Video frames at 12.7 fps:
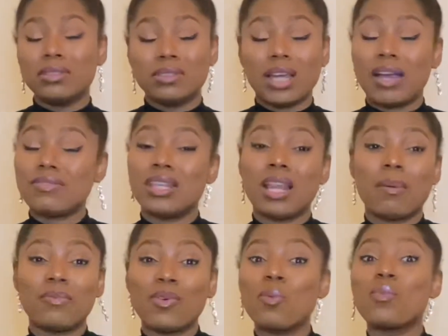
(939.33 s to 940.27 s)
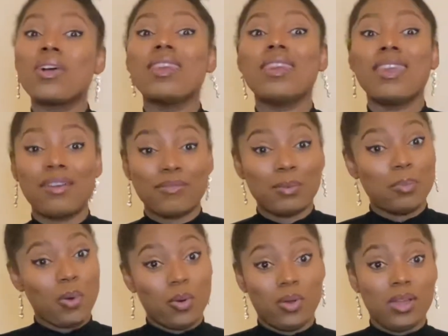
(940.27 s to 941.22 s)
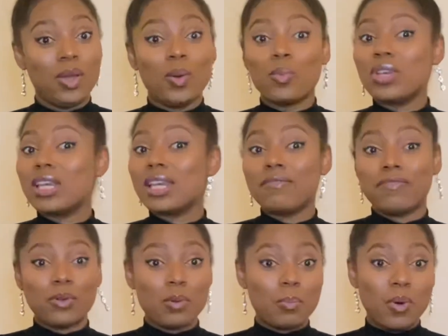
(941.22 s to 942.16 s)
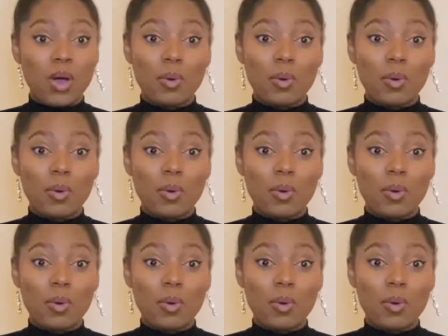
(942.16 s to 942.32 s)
I've said that before, we were never poor. We didn't feel poor,